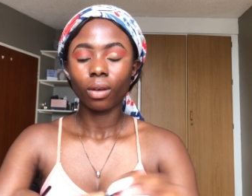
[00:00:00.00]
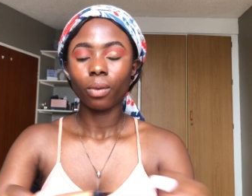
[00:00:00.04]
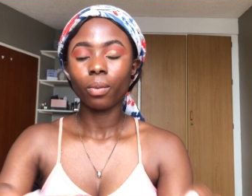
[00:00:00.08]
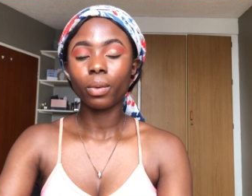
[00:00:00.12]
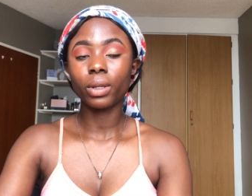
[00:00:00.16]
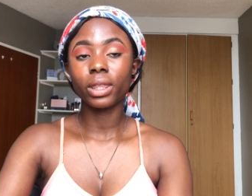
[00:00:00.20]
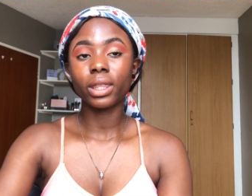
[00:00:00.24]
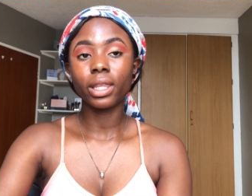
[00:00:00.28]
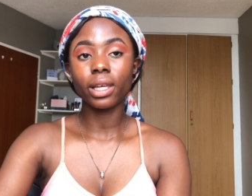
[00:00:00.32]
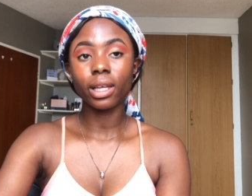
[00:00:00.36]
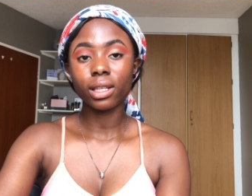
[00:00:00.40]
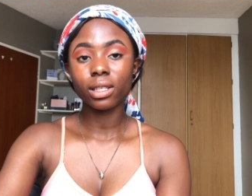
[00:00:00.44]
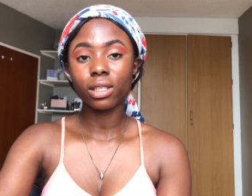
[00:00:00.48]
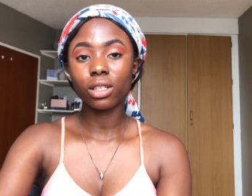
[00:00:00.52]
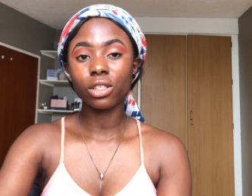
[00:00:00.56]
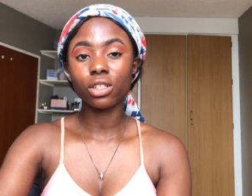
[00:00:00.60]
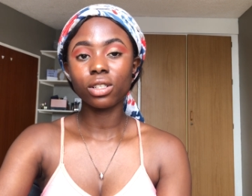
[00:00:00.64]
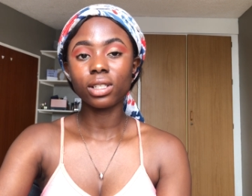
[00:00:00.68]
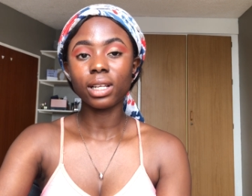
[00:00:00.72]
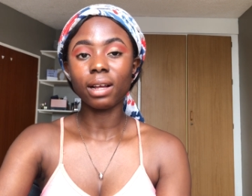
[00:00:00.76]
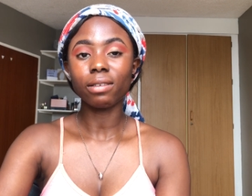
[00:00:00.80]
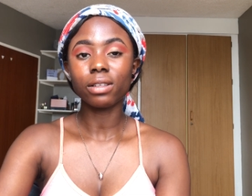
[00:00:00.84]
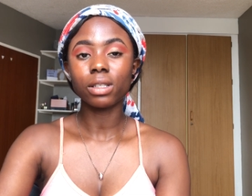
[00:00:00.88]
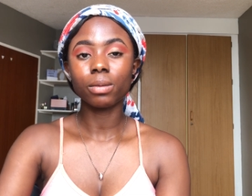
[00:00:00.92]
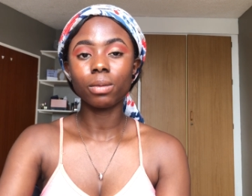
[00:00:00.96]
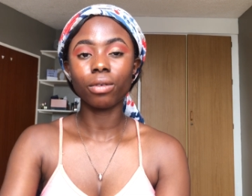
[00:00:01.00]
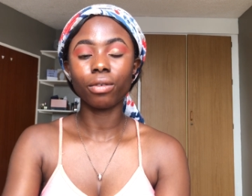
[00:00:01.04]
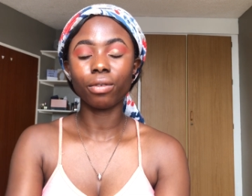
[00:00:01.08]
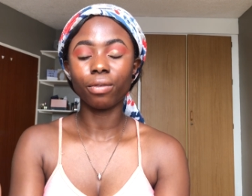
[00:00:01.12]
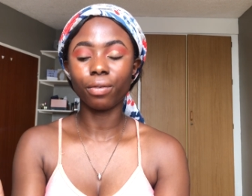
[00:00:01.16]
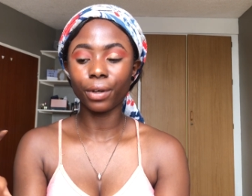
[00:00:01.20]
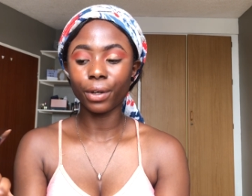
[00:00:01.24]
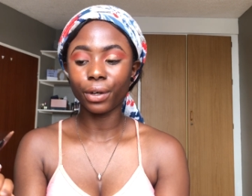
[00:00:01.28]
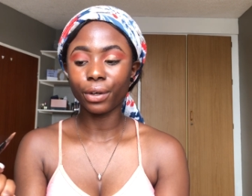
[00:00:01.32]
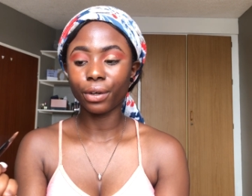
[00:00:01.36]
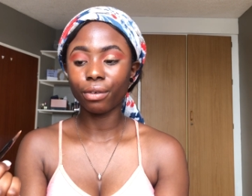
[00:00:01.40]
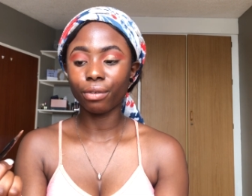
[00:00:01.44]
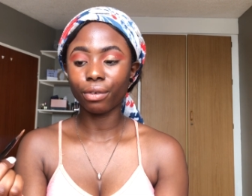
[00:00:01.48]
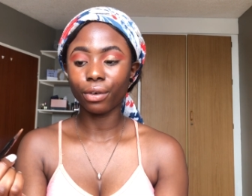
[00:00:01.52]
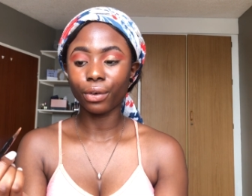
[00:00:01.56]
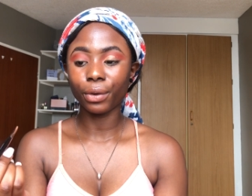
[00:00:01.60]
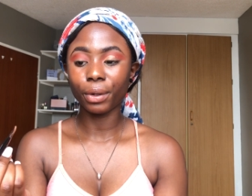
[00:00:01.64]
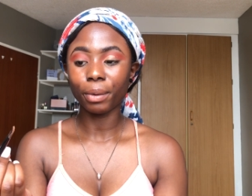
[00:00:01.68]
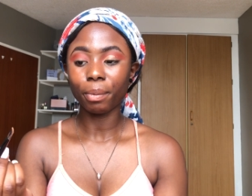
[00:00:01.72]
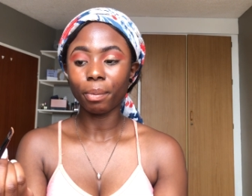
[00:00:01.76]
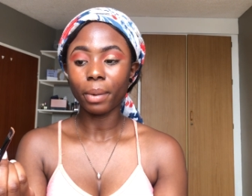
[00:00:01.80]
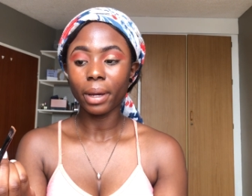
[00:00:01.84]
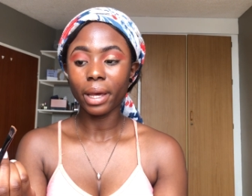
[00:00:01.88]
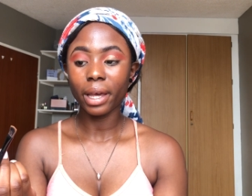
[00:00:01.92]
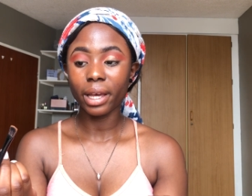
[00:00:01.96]
with this, you just have to be very,
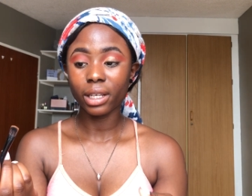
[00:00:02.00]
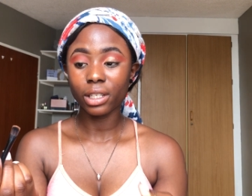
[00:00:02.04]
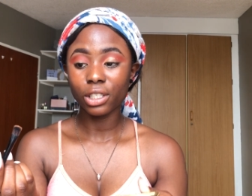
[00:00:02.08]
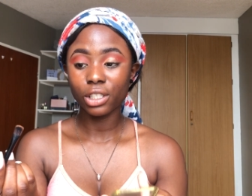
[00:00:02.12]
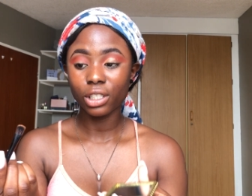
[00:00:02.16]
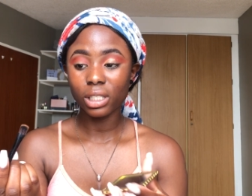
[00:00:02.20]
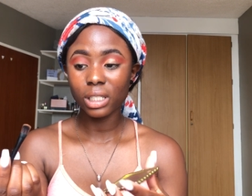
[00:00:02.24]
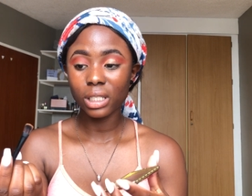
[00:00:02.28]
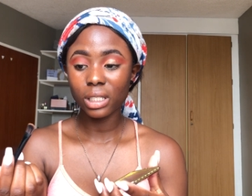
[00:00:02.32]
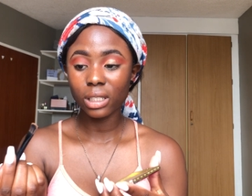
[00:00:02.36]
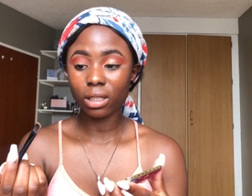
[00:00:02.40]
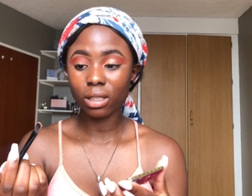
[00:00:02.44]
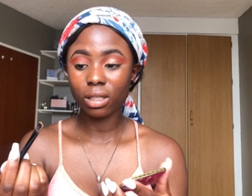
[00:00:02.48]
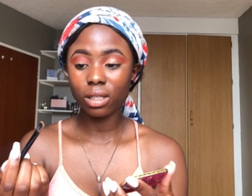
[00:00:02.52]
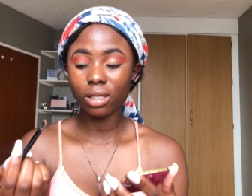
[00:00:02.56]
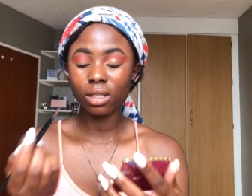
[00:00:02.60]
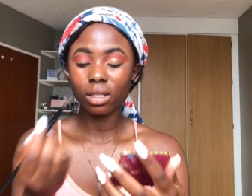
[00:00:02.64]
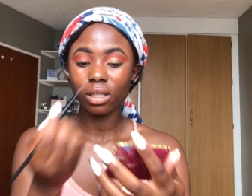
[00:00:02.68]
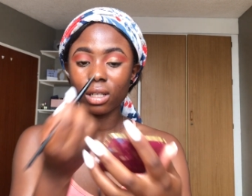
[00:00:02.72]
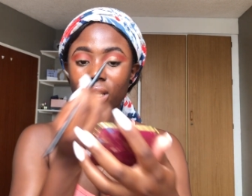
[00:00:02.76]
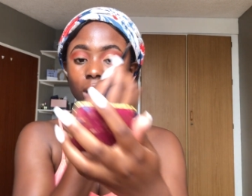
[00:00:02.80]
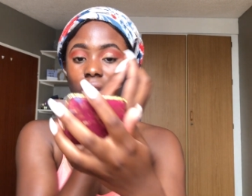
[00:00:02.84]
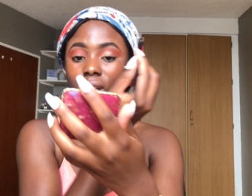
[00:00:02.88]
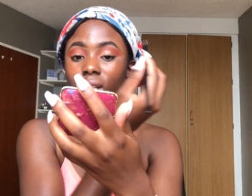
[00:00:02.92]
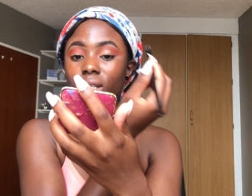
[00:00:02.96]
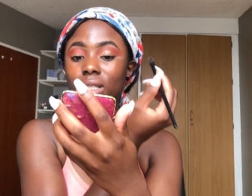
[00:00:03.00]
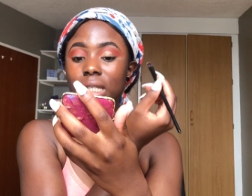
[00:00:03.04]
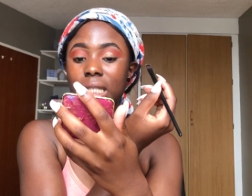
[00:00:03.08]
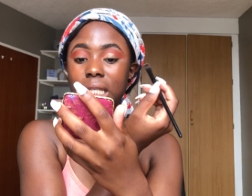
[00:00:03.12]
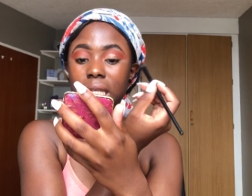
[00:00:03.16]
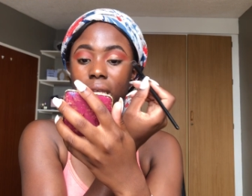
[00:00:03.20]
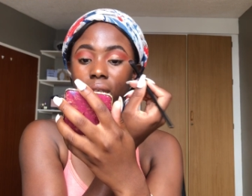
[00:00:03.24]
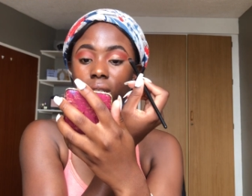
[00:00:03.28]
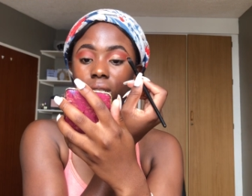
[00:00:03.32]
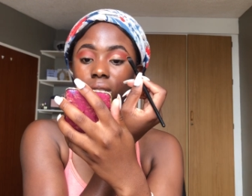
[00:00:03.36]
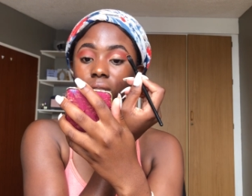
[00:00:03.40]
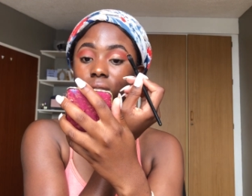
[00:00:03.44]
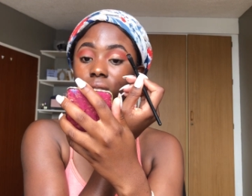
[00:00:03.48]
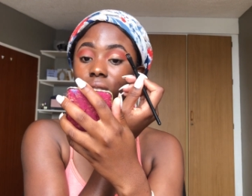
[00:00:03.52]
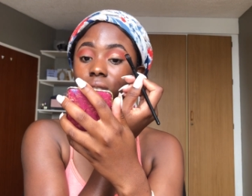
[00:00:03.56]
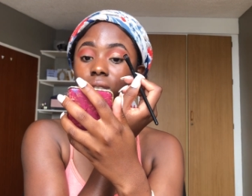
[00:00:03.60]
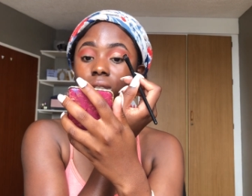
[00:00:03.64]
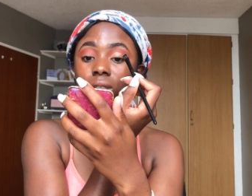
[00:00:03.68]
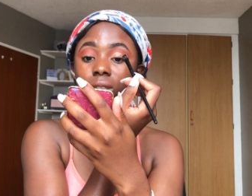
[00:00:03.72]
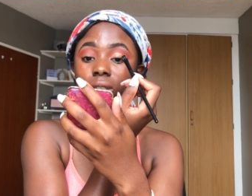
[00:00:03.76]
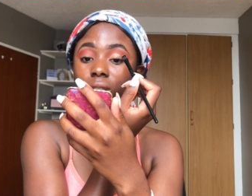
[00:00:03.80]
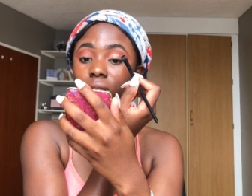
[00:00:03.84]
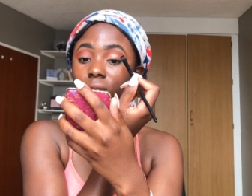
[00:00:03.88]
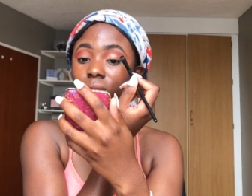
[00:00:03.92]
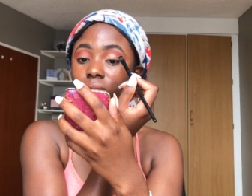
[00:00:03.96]
very patient
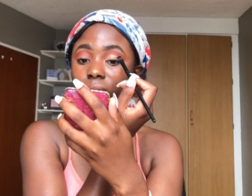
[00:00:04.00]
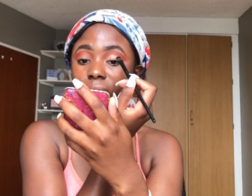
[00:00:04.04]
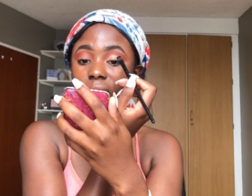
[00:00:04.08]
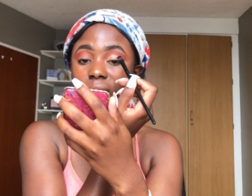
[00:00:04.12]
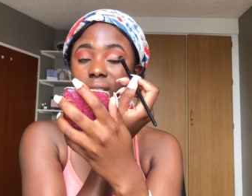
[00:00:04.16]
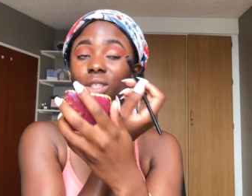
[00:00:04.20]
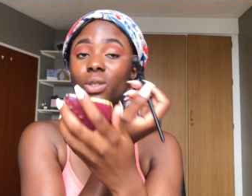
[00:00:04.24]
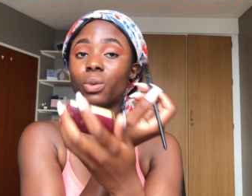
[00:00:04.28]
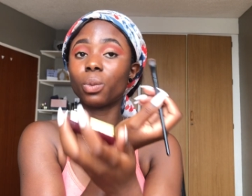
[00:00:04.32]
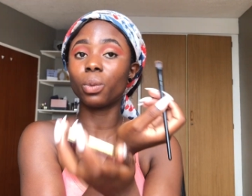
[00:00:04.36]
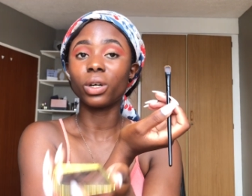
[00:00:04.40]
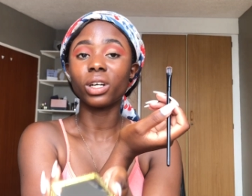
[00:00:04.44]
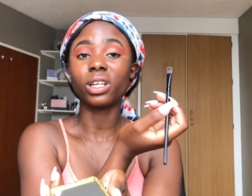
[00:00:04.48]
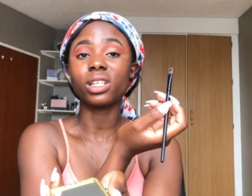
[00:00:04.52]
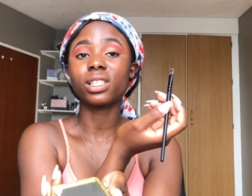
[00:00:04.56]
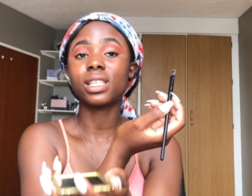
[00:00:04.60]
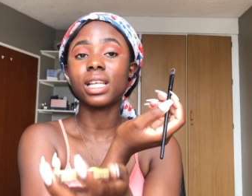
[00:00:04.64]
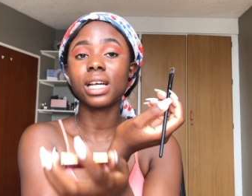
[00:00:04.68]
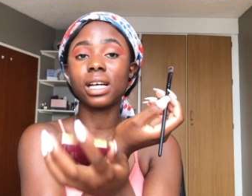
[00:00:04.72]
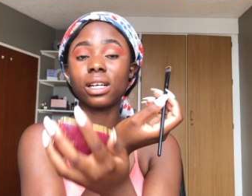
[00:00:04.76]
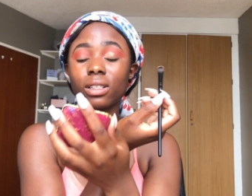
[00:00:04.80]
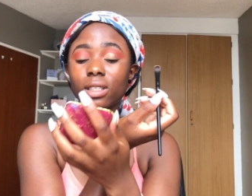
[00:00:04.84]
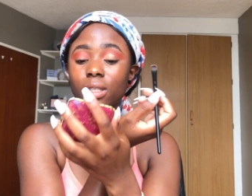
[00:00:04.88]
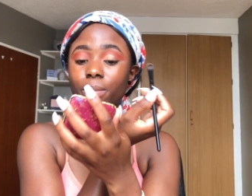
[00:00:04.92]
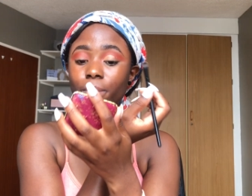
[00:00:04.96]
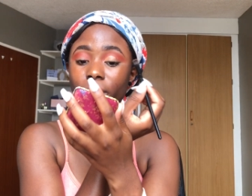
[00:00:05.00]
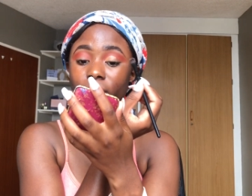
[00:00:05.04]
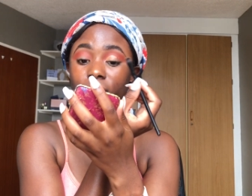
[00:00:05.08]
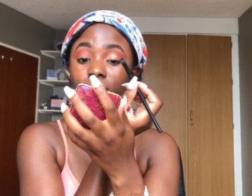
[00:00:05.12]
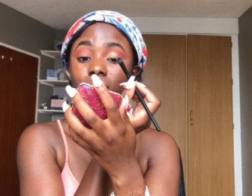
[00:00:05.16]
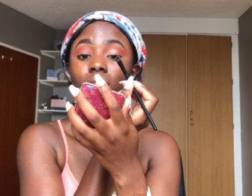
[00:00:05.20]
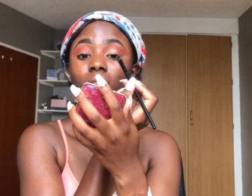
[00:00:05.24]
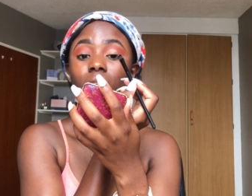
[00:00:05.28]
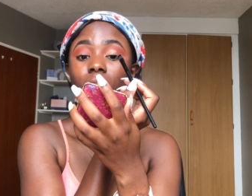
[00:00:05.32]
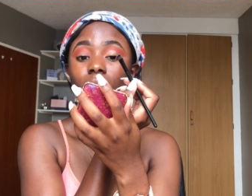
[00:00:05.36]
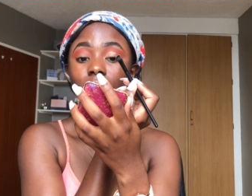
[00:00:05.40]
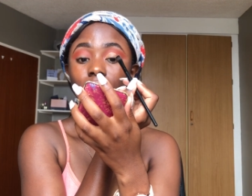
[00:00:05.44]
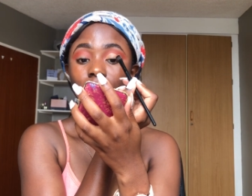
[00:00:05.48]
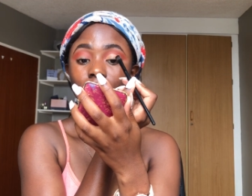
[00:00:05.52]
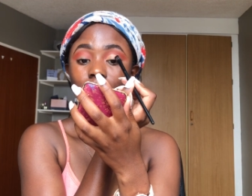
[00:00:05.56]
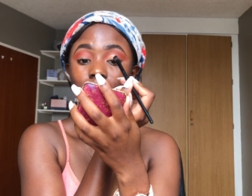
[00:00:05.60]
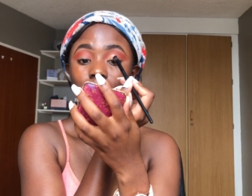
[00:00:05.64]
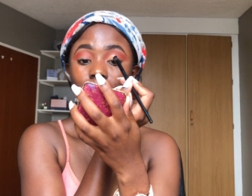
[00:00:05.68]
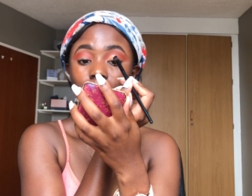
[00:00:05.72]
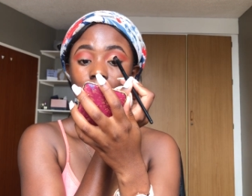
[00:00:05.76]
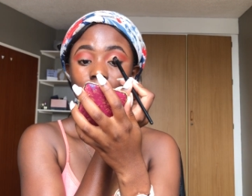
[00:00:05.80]
till it works out, basically.